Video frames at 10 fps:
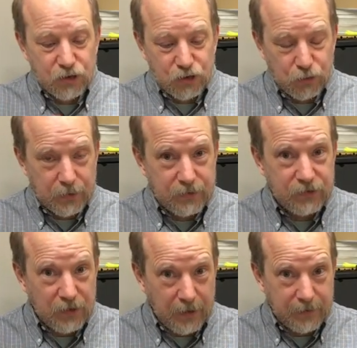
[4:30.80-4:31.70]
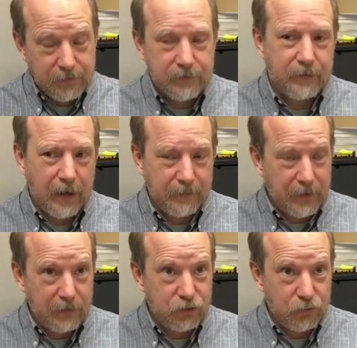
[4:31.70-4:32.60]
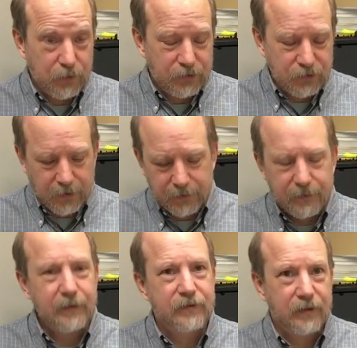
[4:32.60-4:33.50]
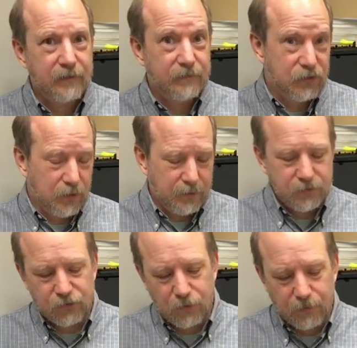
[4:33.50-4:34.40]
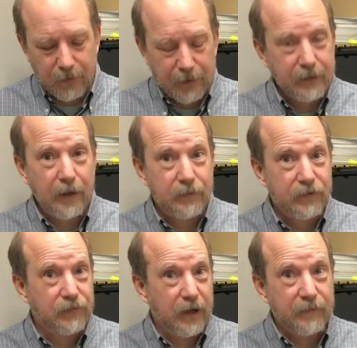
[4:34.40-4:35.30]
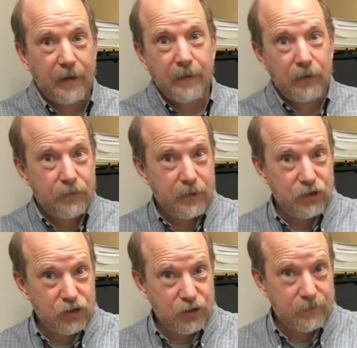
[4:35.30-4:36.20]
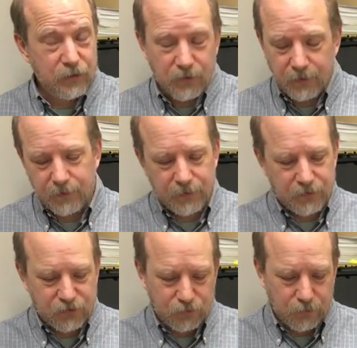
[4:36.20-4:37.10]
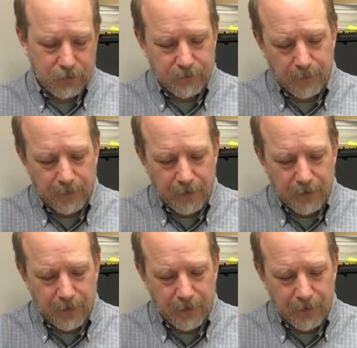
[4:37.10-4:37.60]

Judy's son, I'm now Judy's son instead of Sean, so I'm defined by my relationship to her in this story.